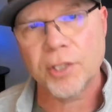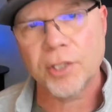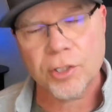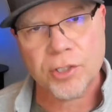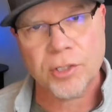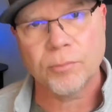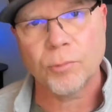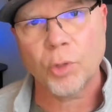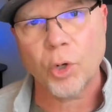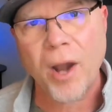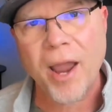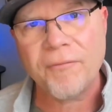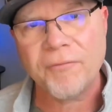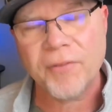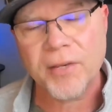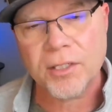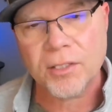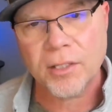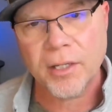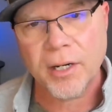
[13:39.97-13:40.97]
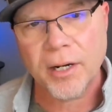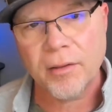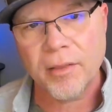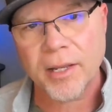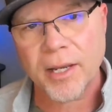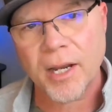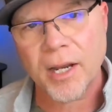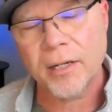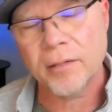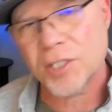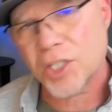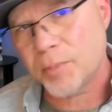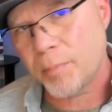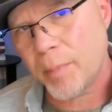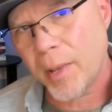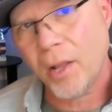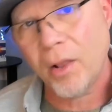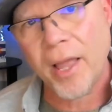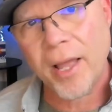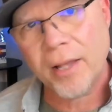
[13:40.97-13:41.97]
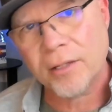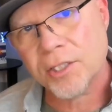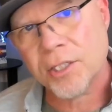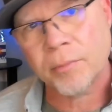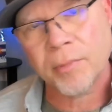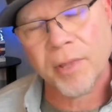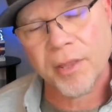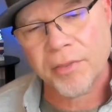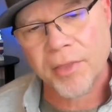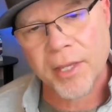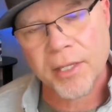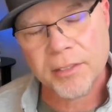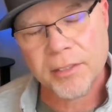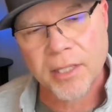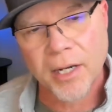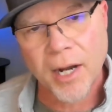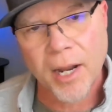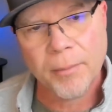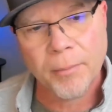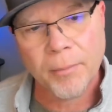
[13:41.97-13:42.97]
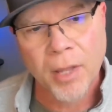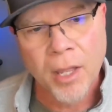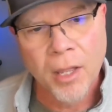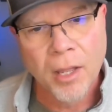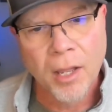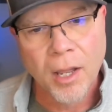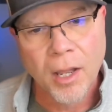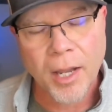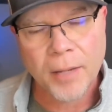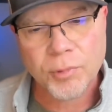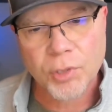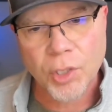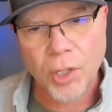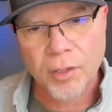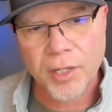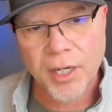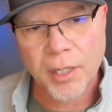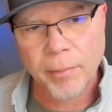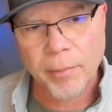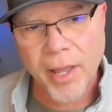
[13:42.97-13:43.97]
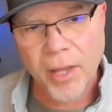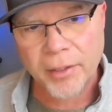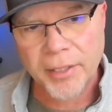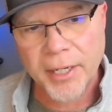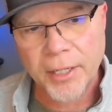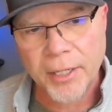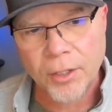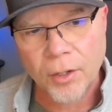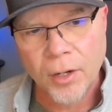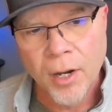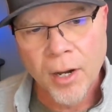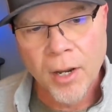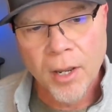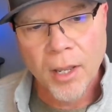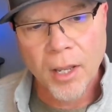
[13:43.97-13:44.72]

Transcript: There's some graphics there that kind of spell out some of the things that I'm talking about here.